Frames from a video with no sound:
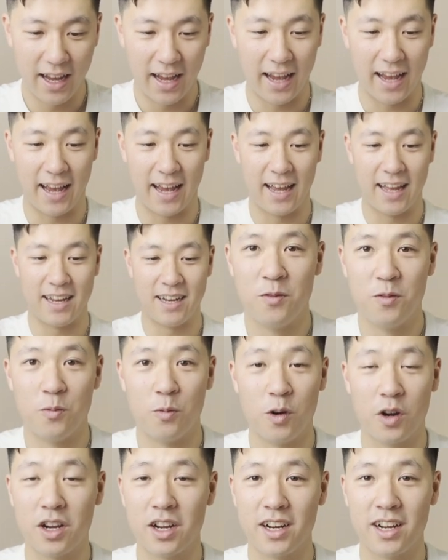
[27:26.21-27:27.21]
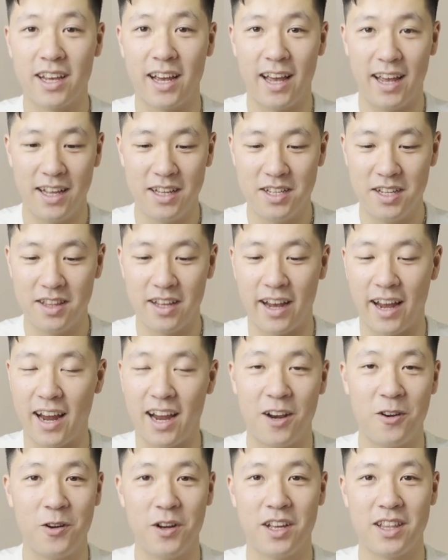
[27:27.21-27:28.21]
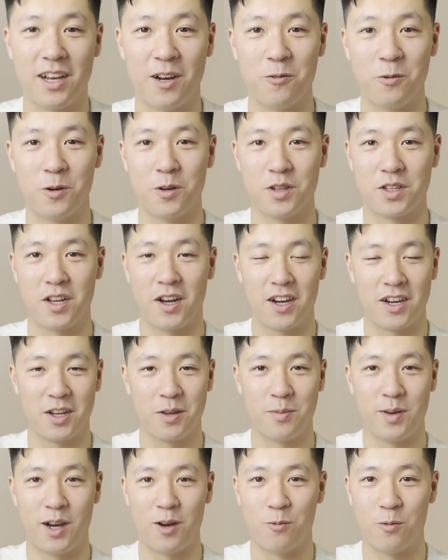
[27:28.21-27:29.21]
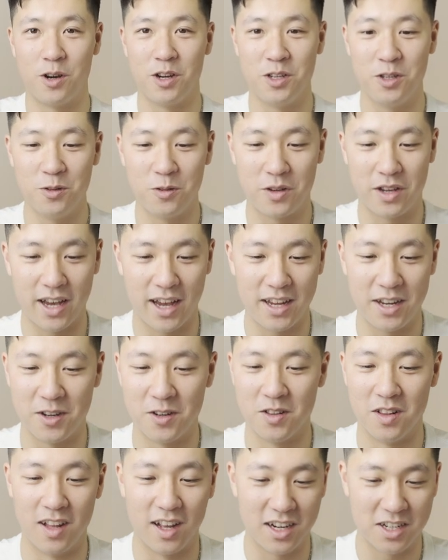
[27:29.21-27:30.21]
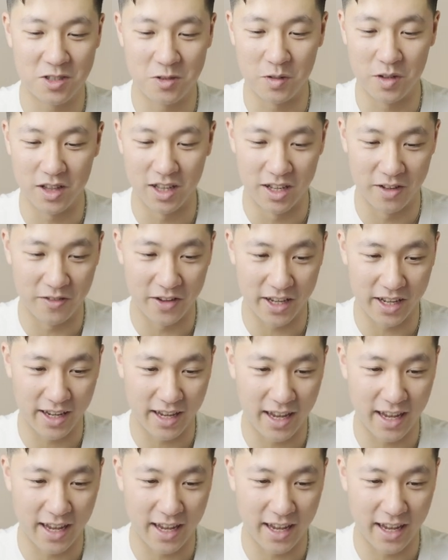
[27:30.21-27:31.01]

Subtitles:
and we're gonna get into the area that we were talking about where you get your luxury living.